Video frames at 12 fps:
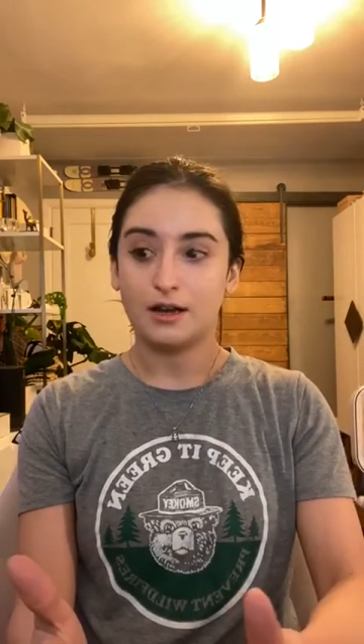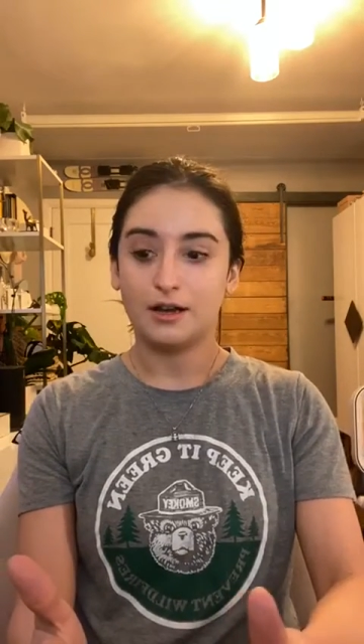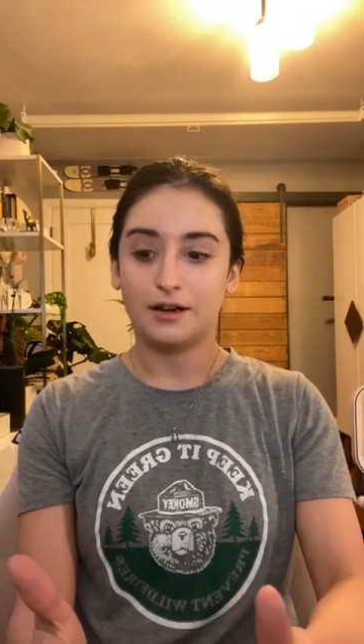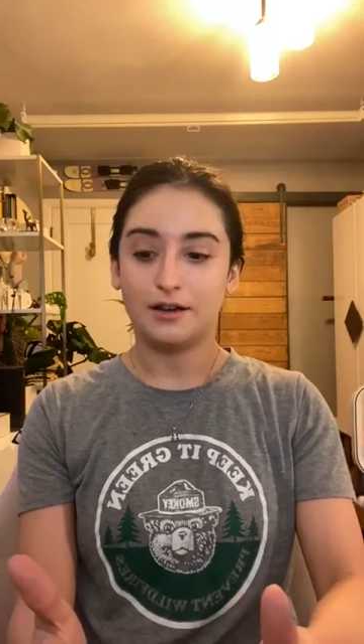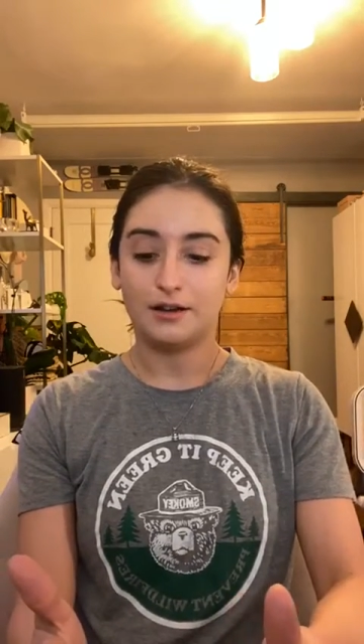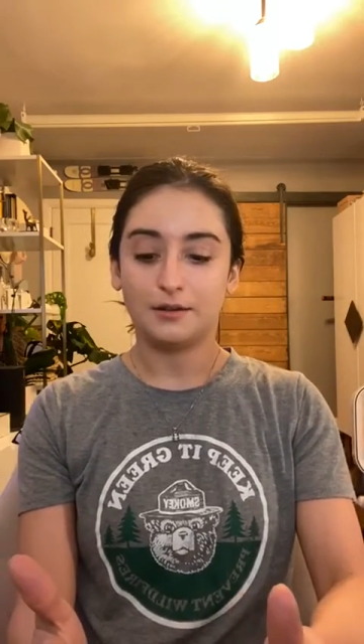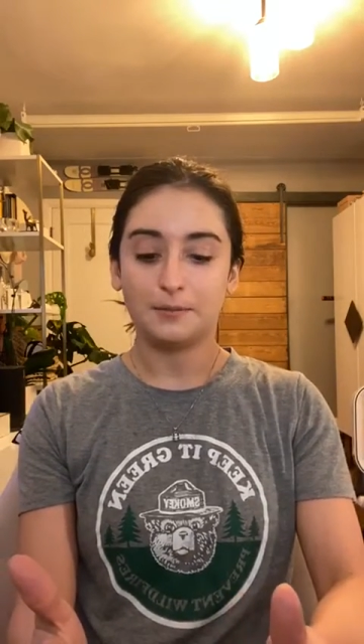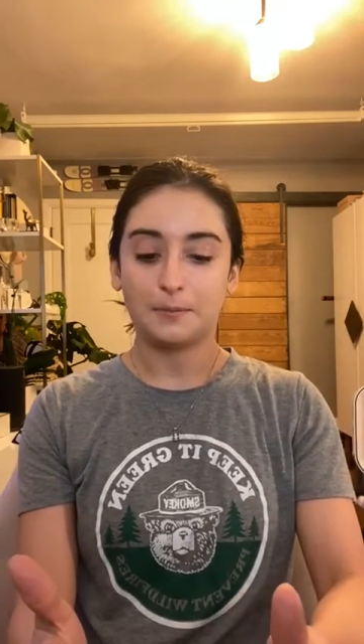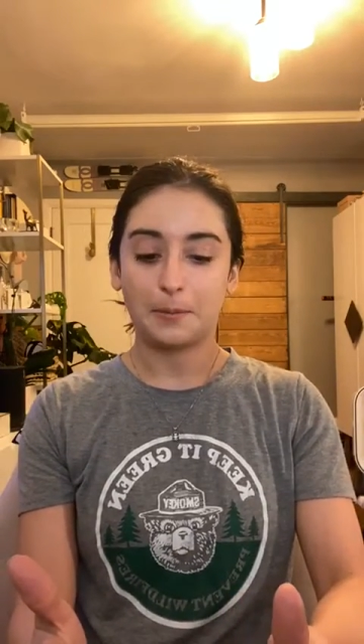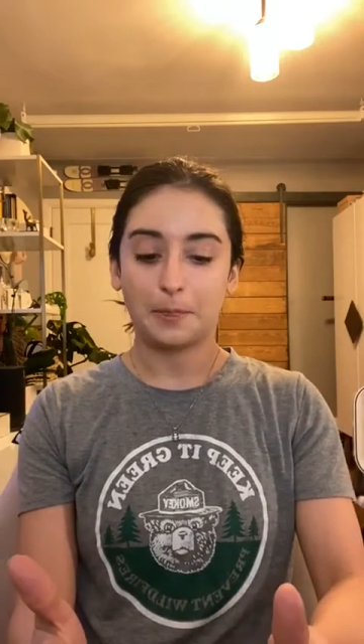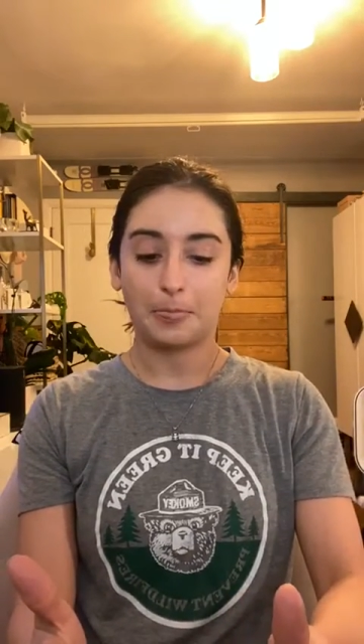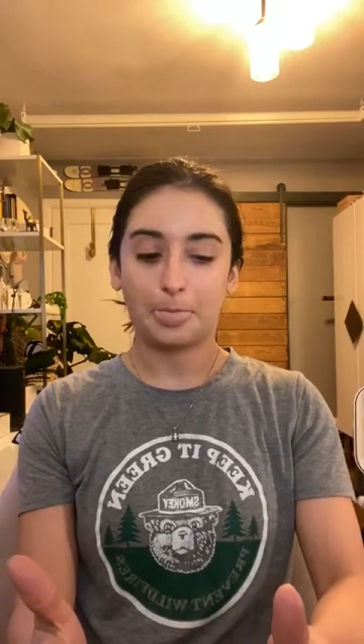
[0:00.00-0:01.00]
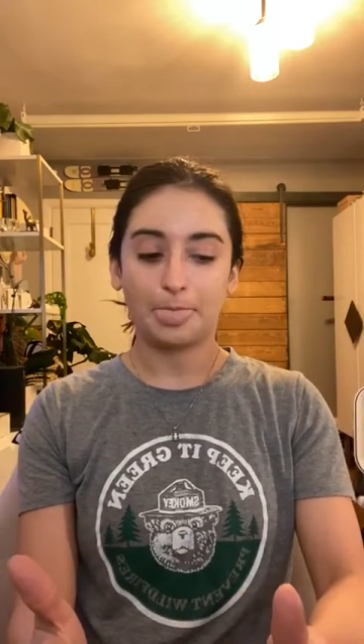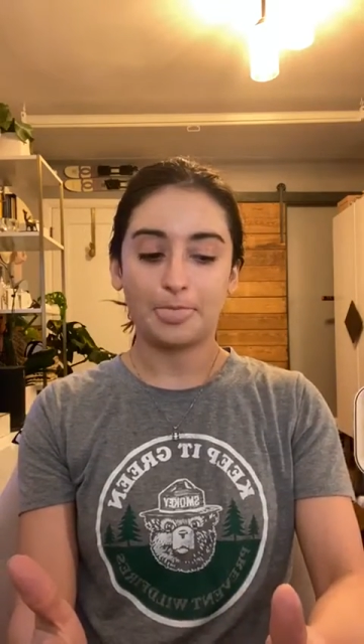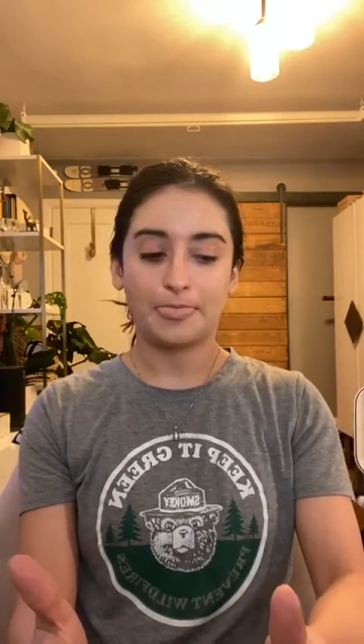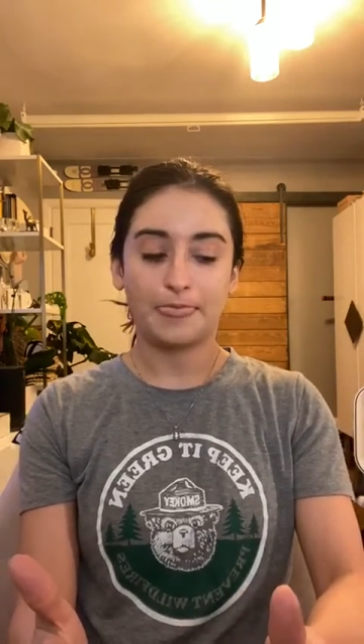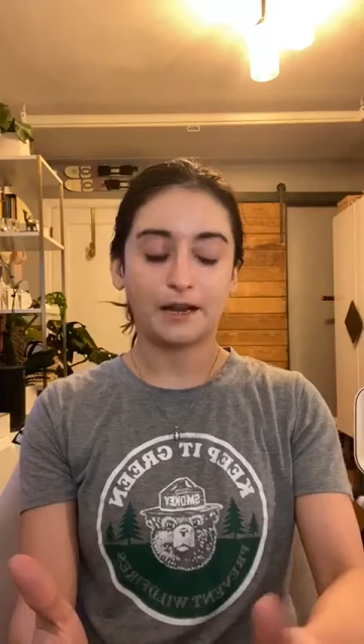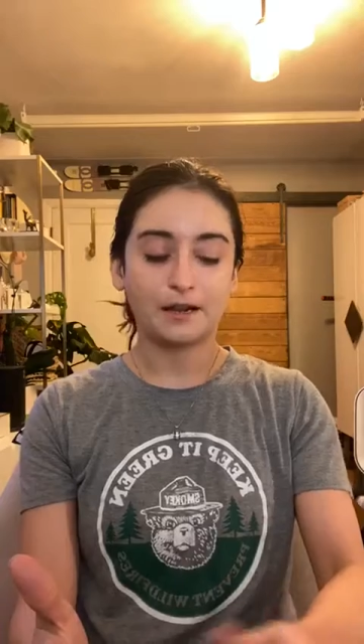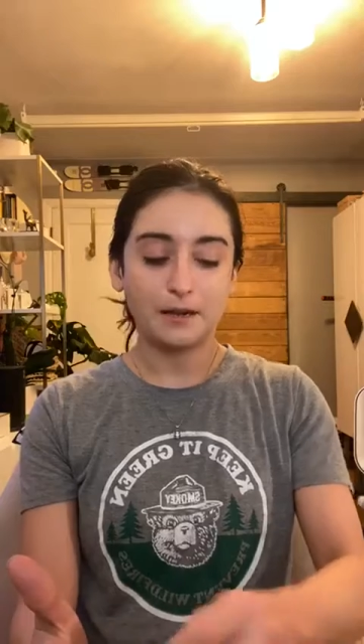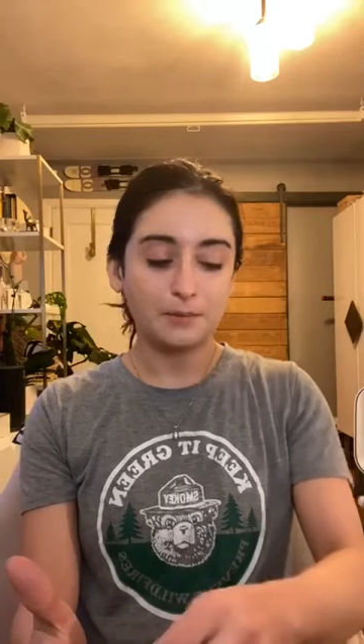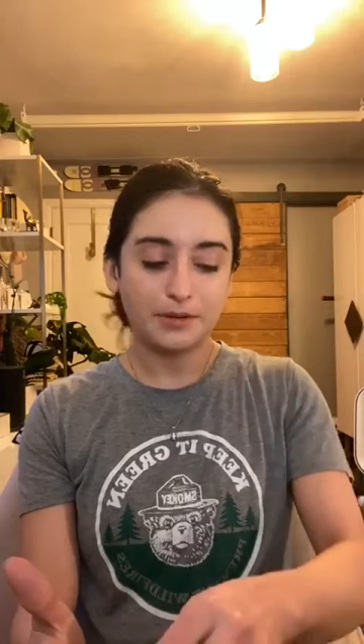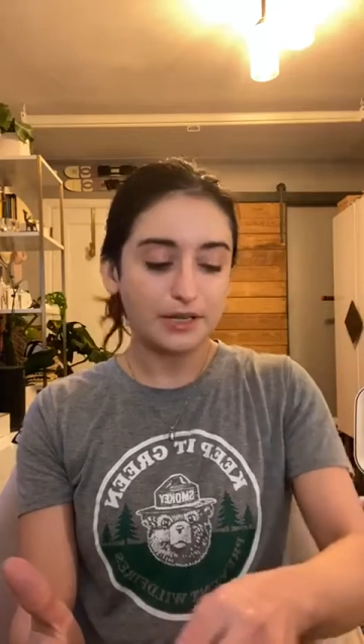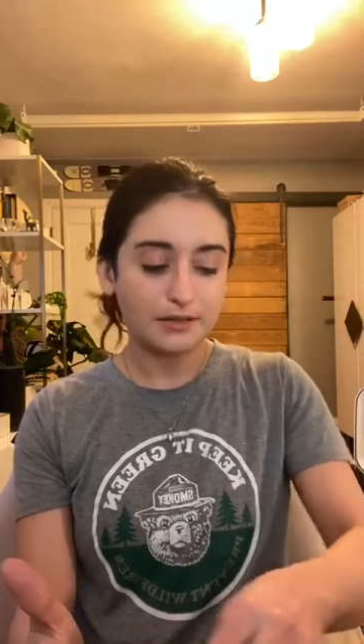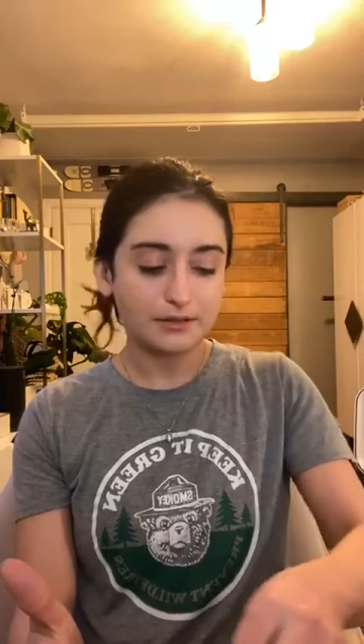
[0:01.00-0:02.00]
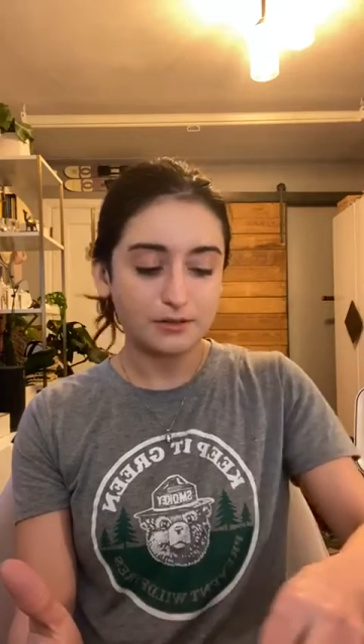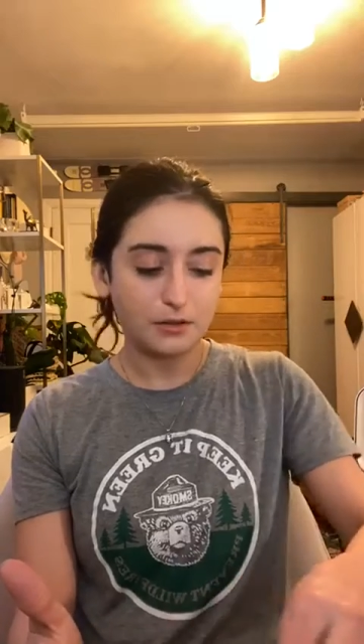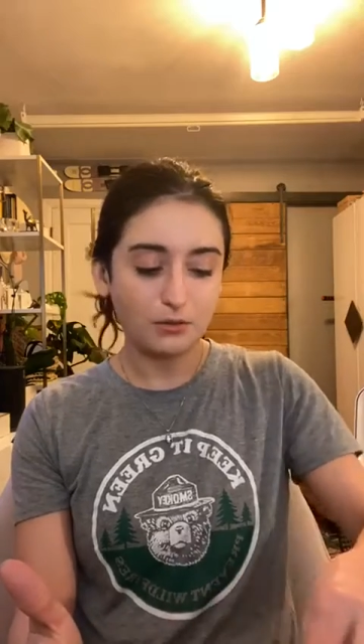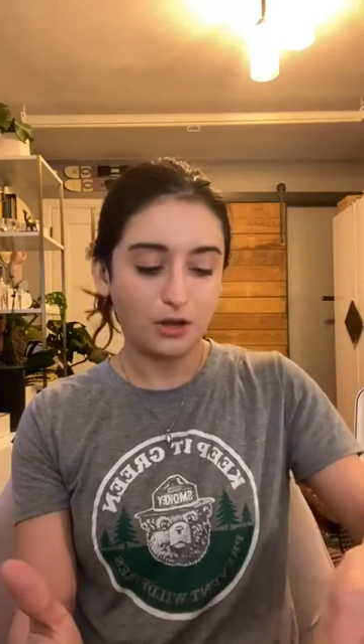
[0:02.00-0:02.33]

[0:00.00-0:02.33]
The company is no